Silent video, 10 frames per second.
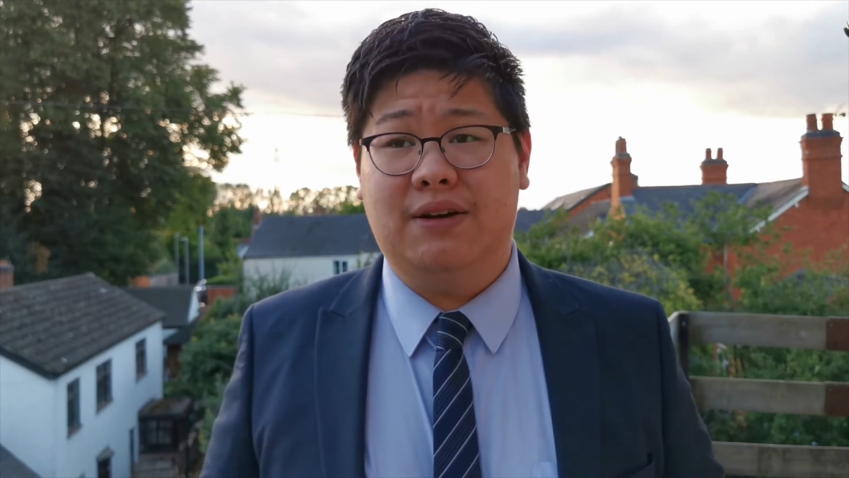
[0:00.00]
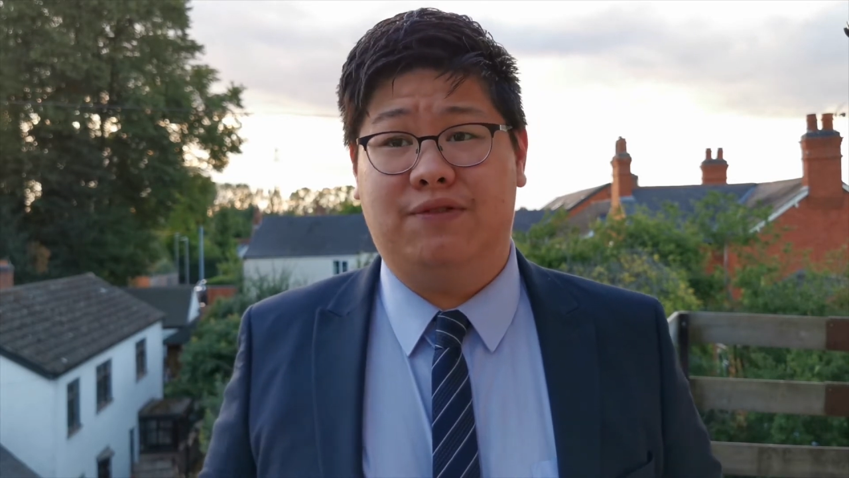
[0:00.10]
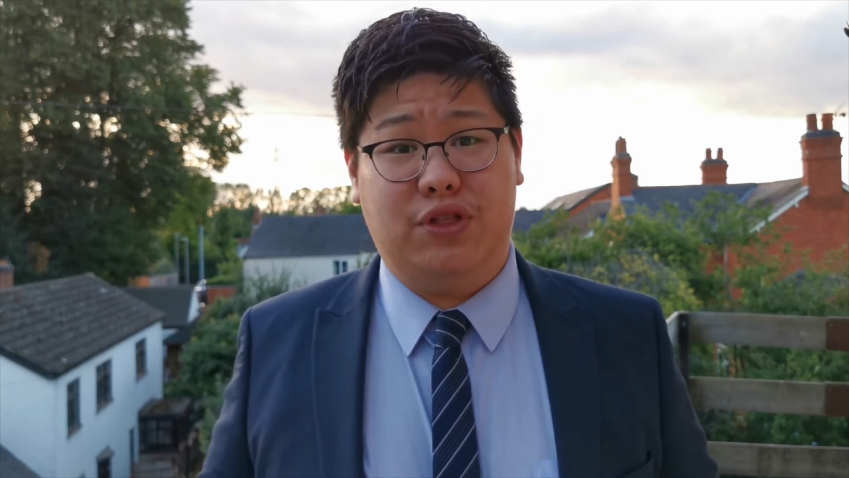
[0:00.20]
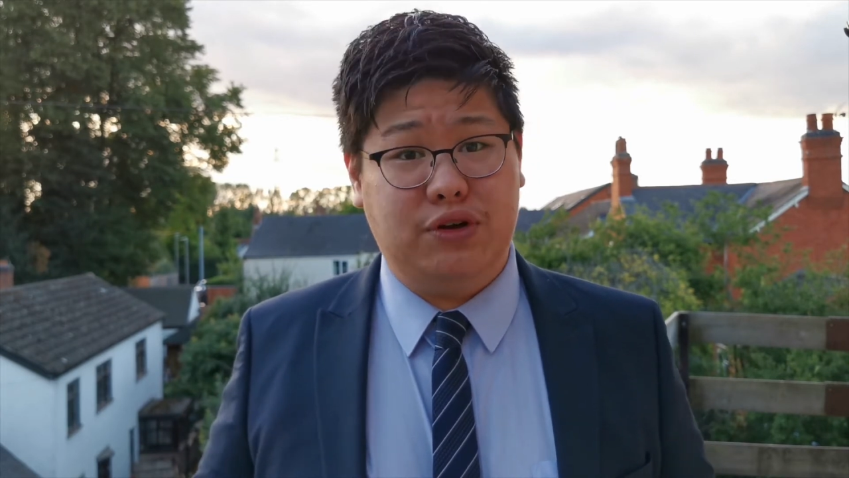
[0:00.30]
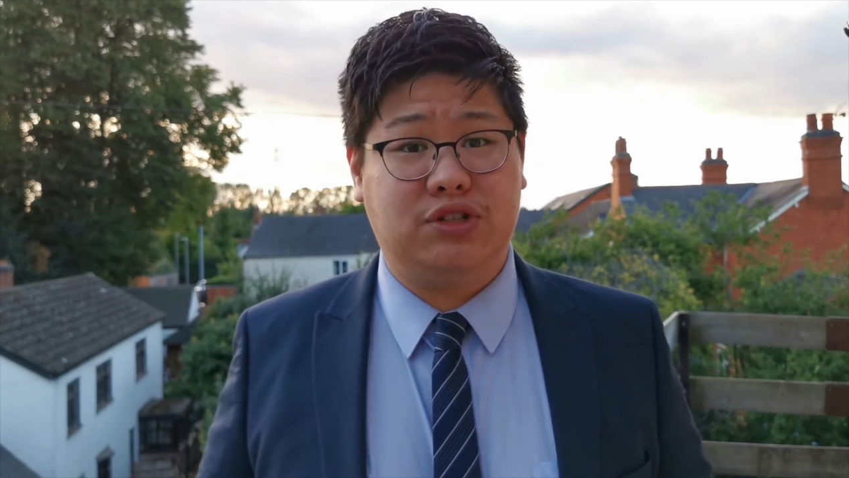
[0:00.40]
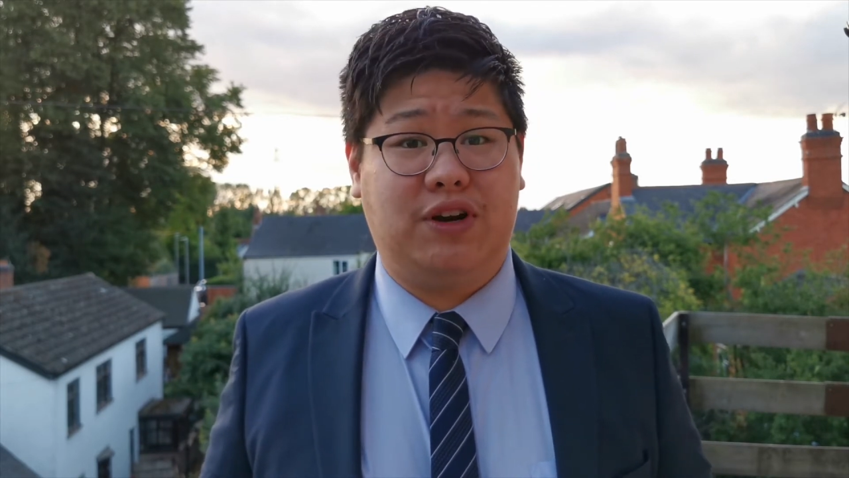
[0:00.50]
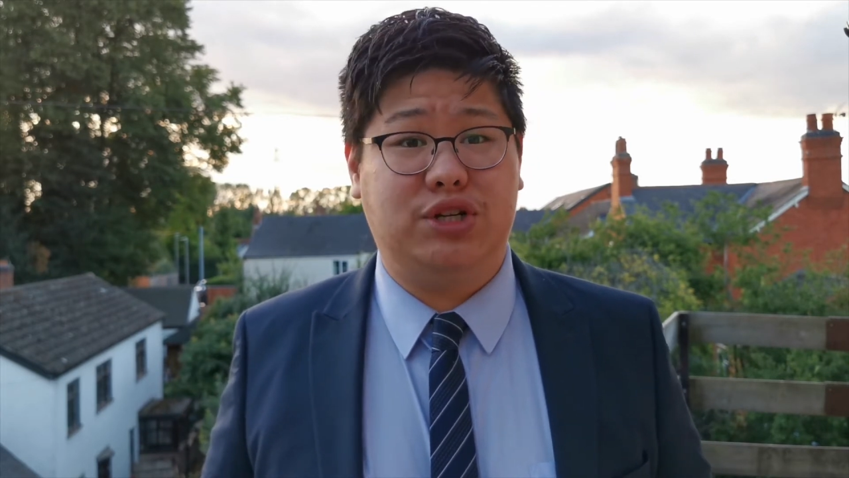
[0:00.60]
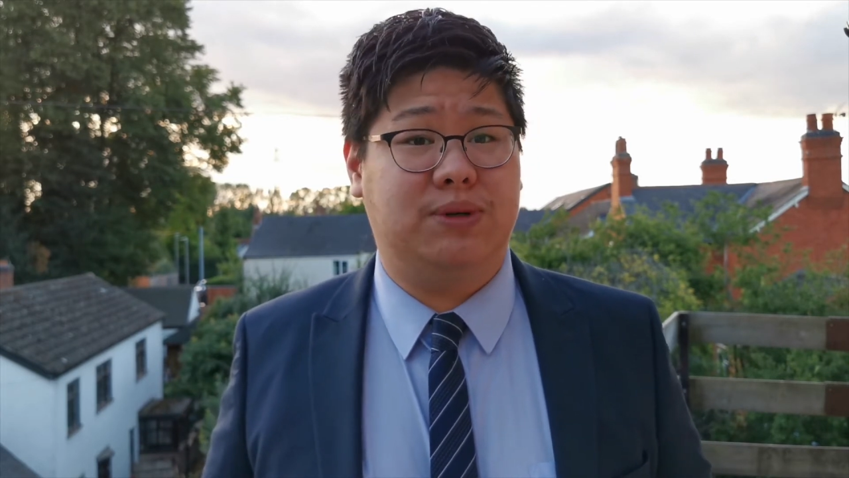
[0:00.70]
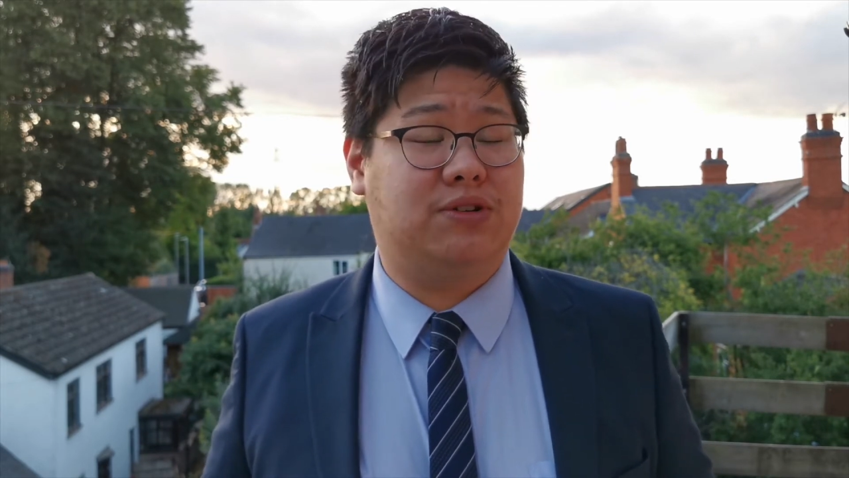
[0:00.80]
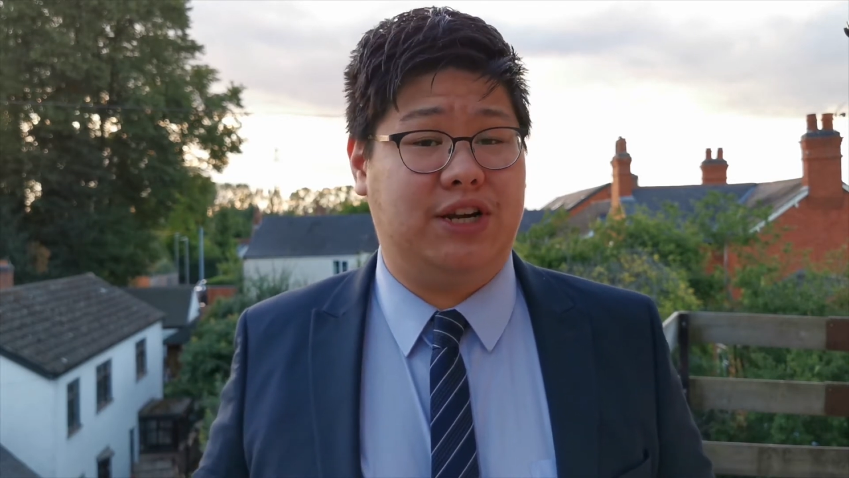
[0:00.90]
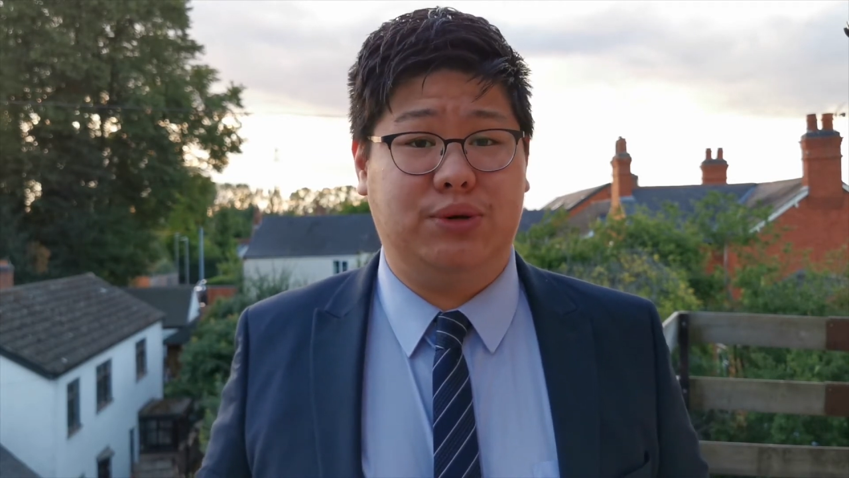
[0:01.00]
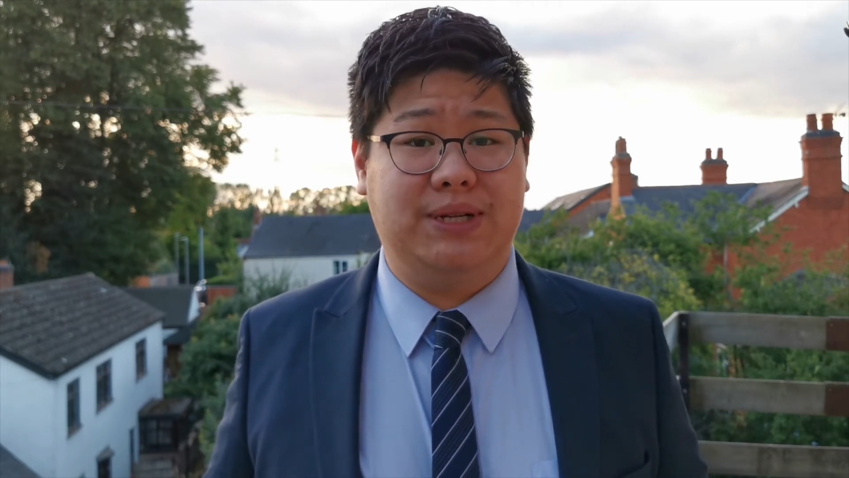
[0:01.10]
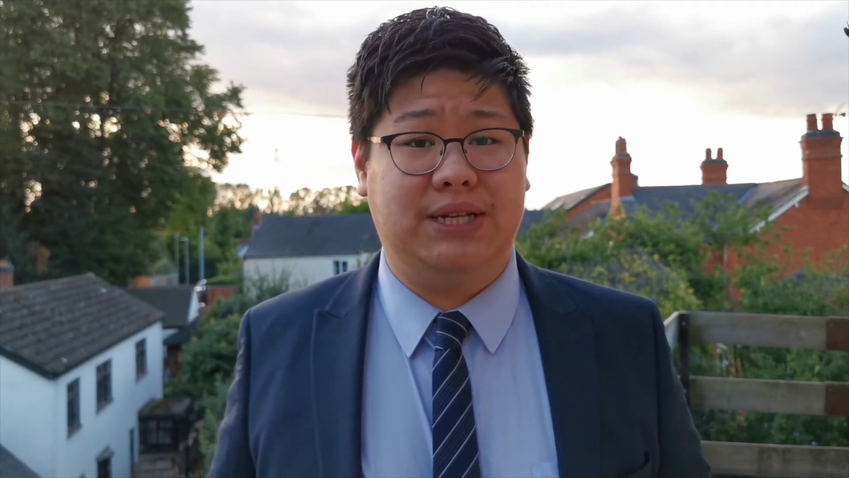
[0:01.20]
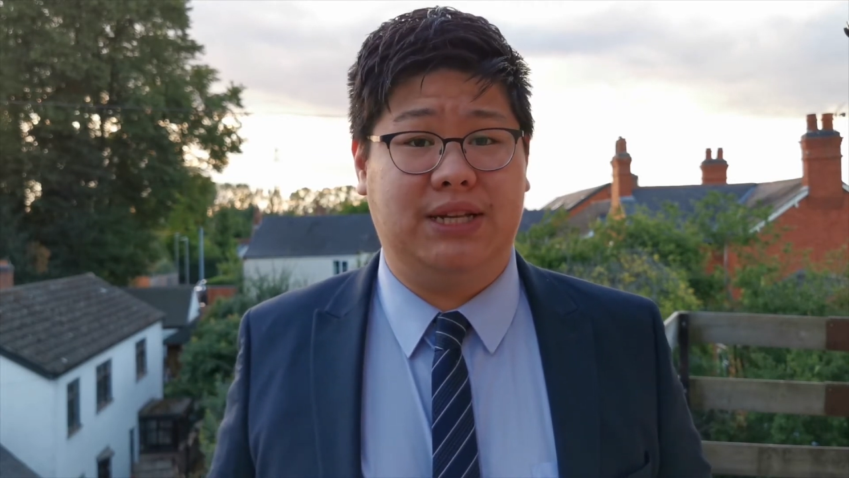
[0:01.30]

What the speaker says: For those graduates graduating